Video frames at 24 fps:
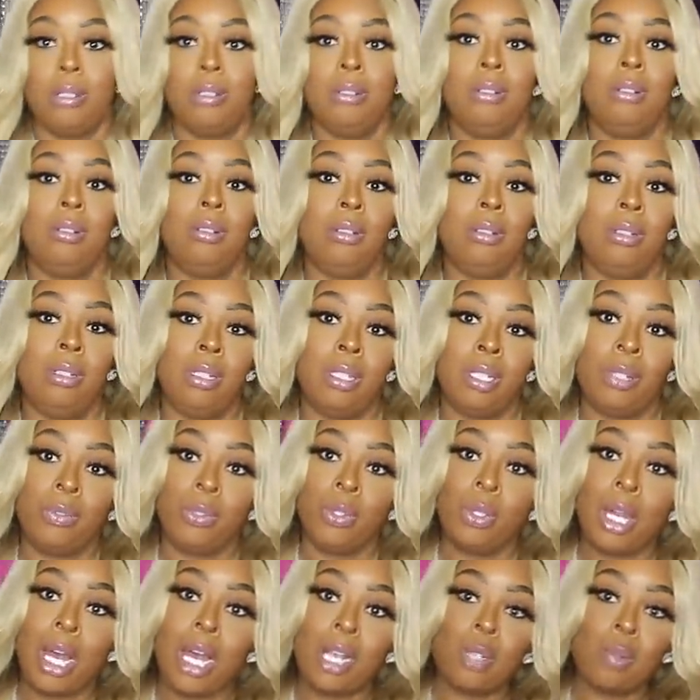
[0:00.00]
Ugh, if
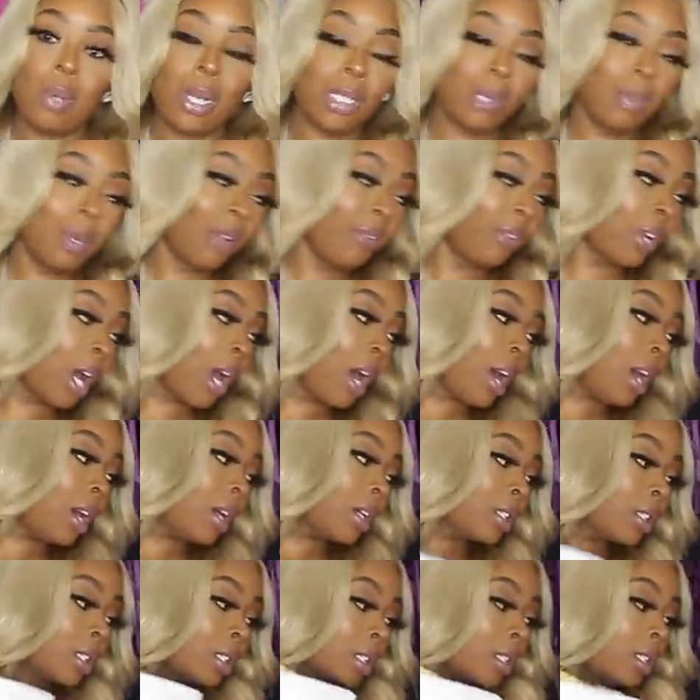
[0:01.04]
you guys watch my
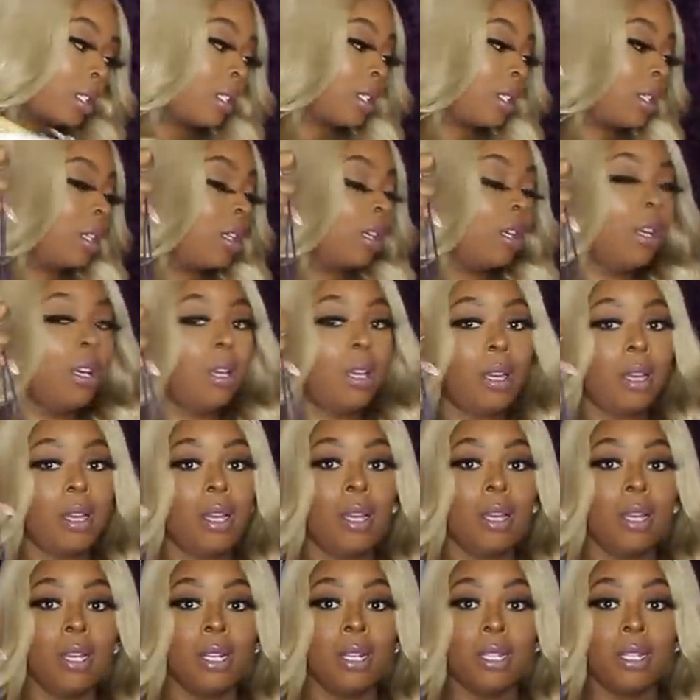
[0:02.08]
vlogs
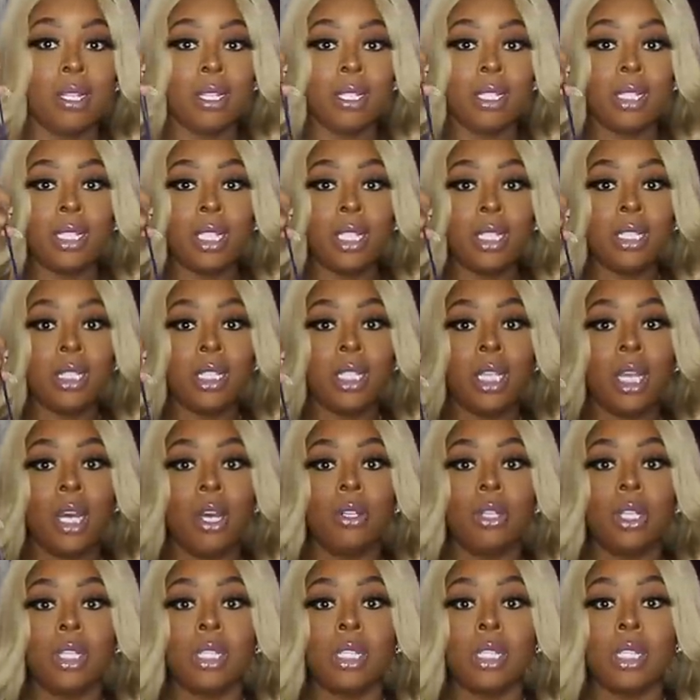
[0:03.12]
the
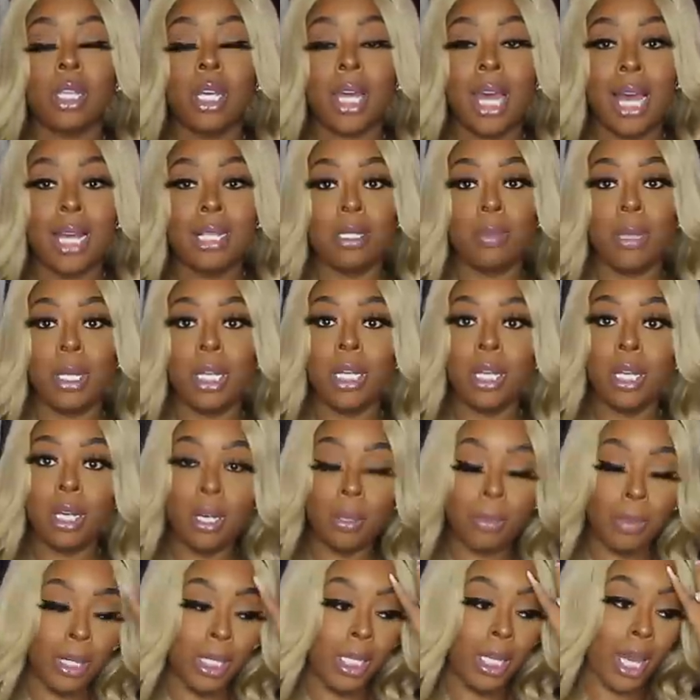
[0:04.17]
CCO, this is a cosmetic
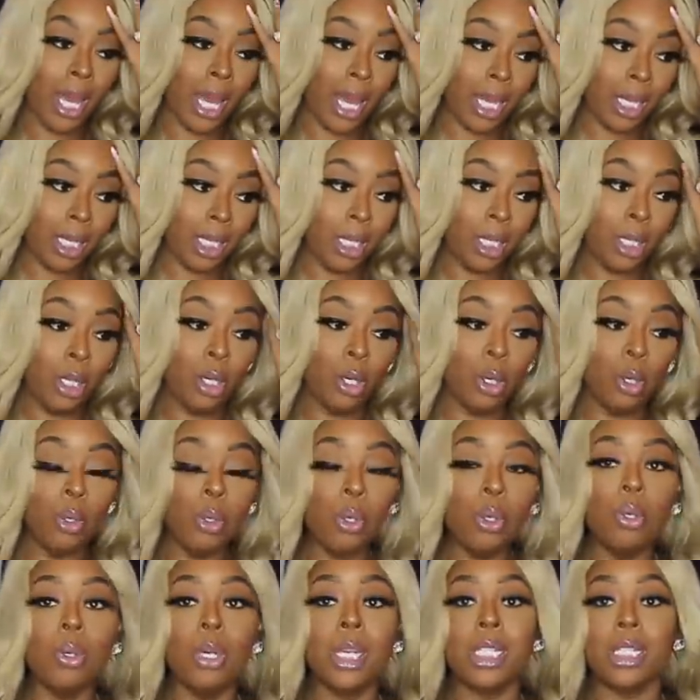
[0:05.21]
company outlet.
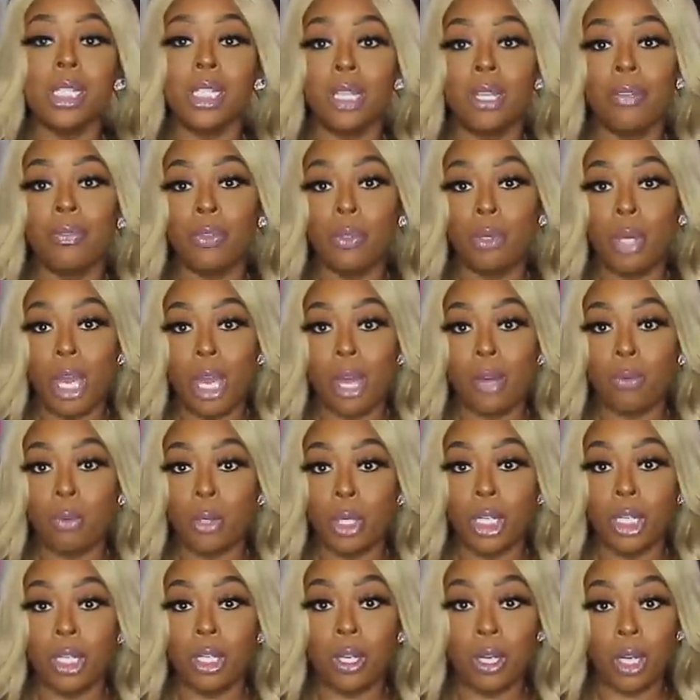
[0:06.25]
Google and see if you have
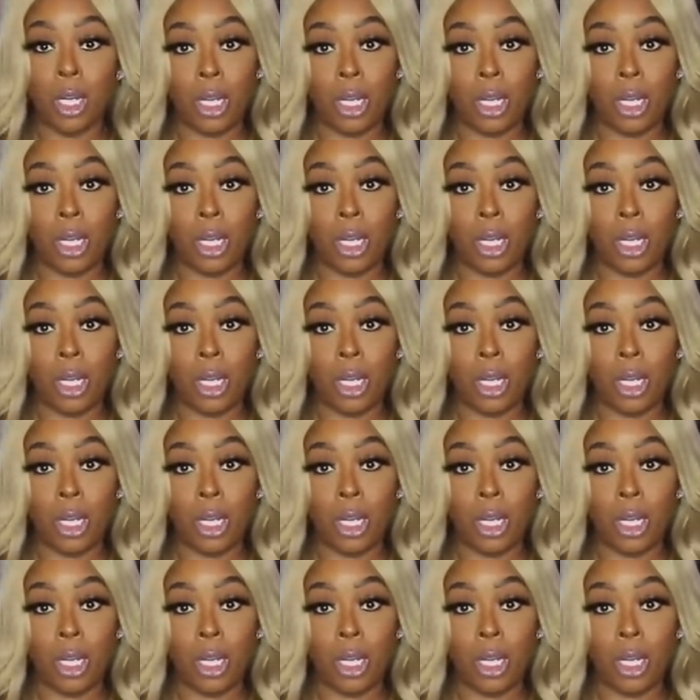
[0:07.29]
one in your